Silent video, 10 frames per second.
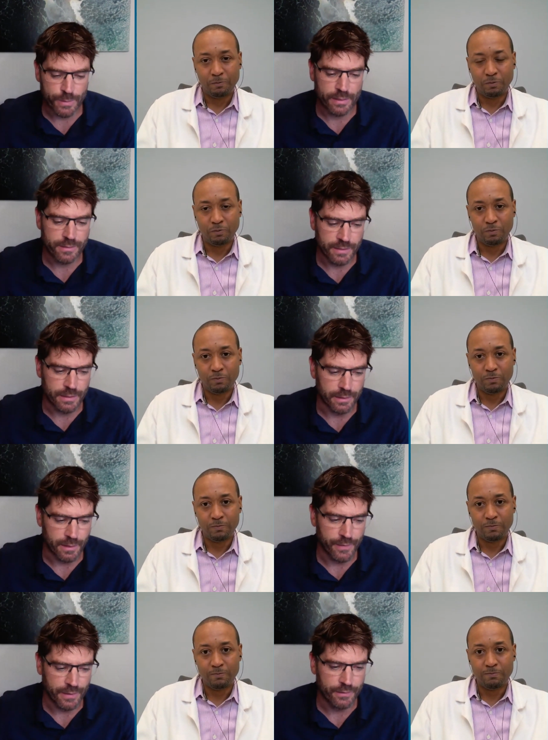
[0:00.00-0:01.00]
Speaker 1: green
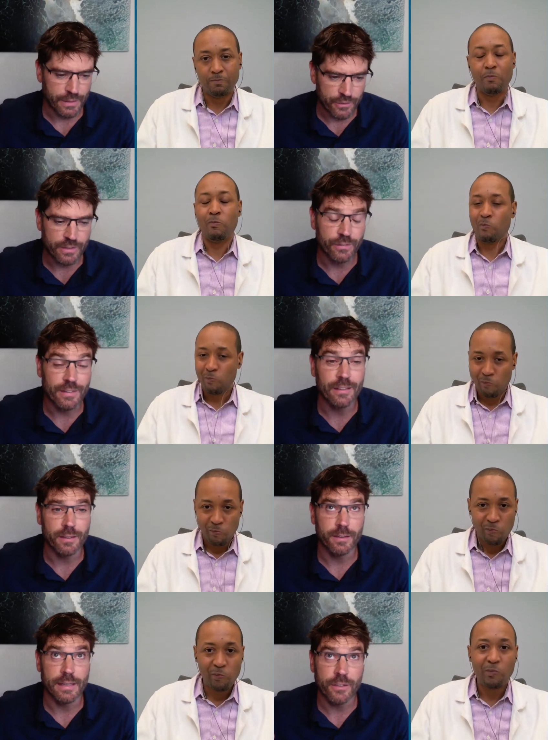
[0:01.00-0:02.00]
tea, I think it's
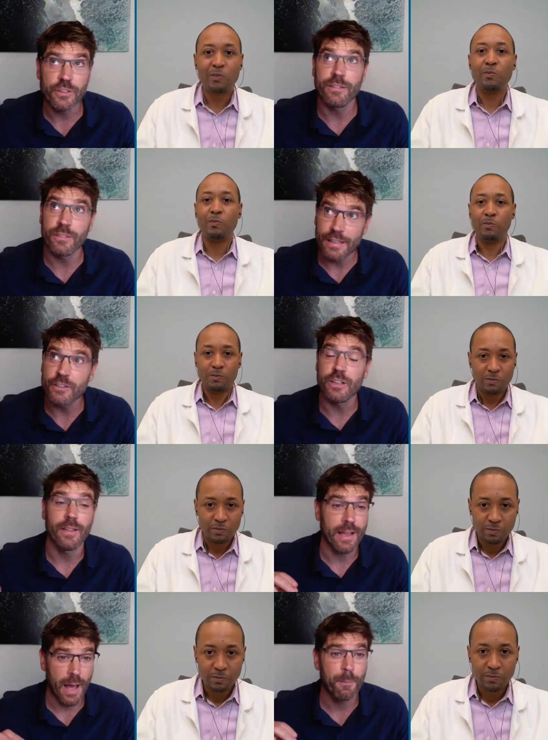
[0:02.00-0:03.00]
EGC EGCG,
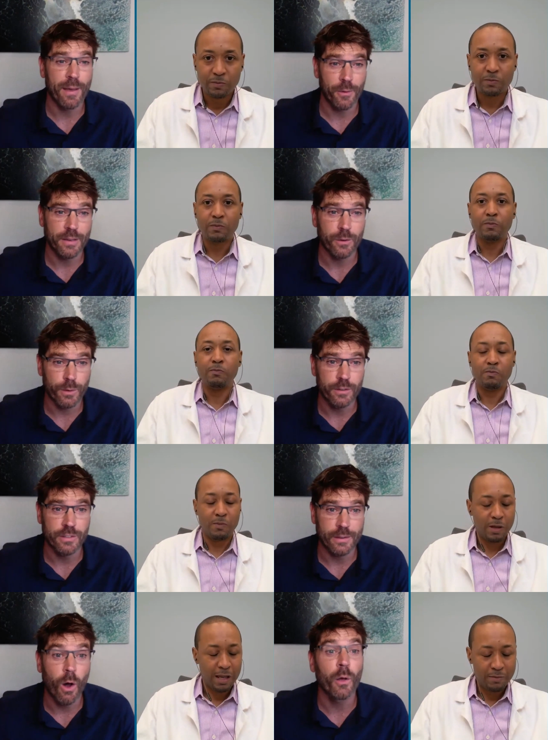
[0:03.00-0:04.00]
the compound in green
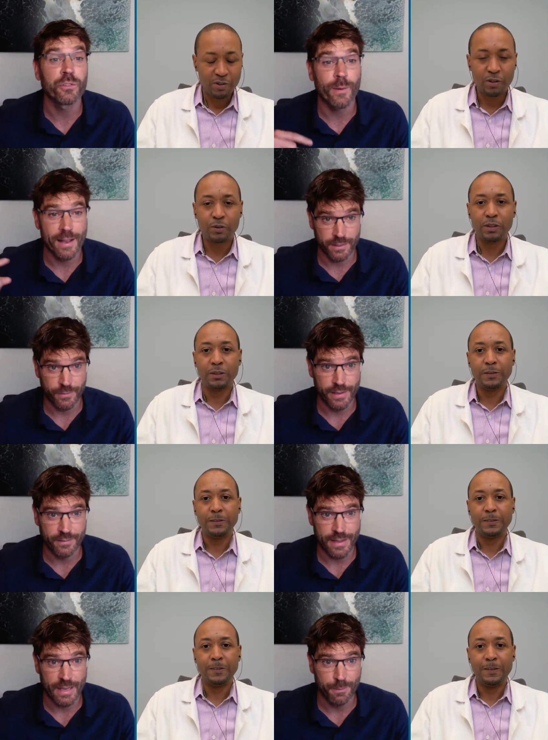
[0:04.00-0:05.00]
tea, Absolutely. also
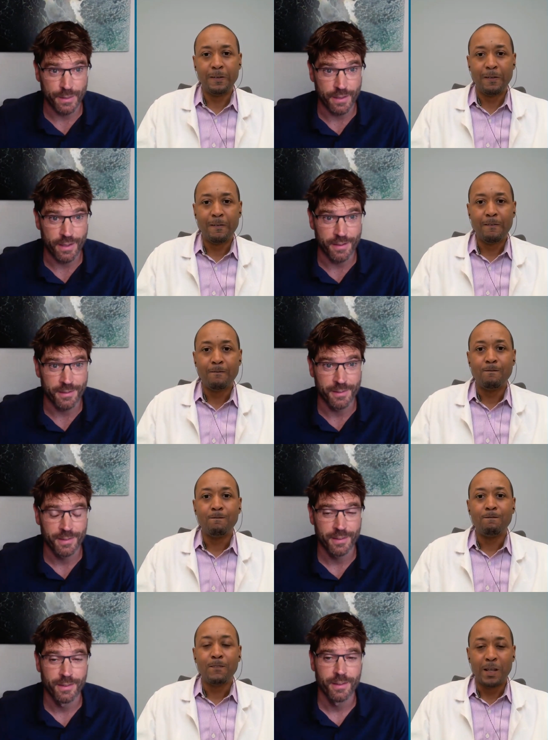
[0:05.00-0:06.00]
activates AMPK.
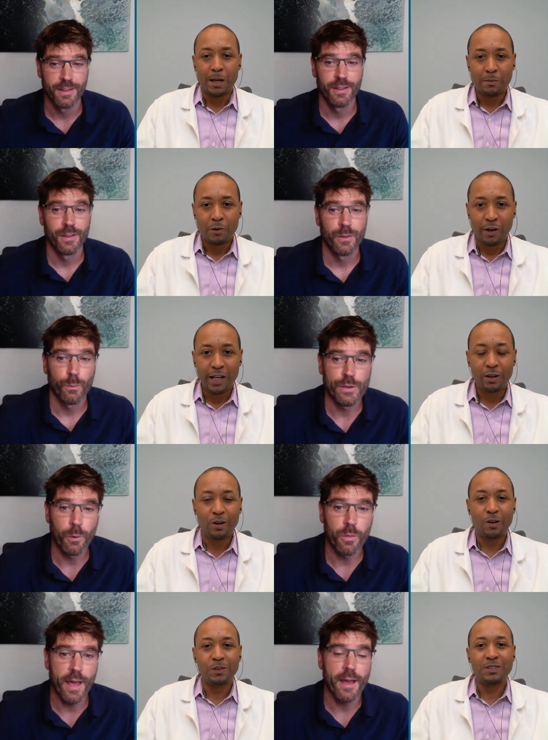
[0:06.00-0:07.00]
Speaker 2: Yep, great call.
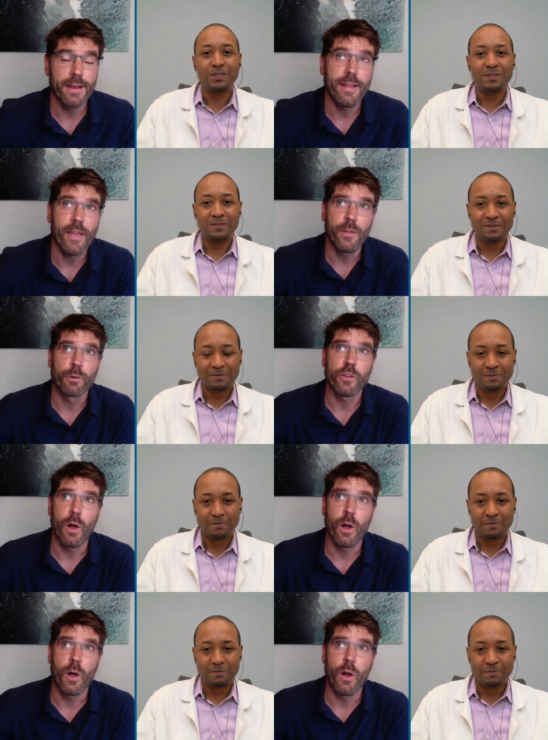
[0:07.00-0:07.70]
You know that, and
Speaker 1: then there's